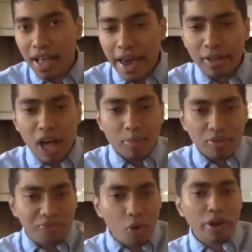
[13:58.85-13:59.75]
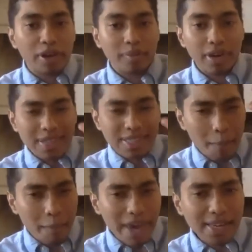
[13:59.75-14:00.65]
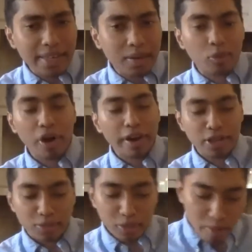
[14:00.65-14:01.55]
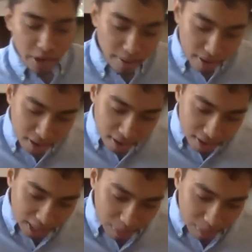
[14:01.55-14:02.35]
And Allah before him, in this amazing, miraculous moment, he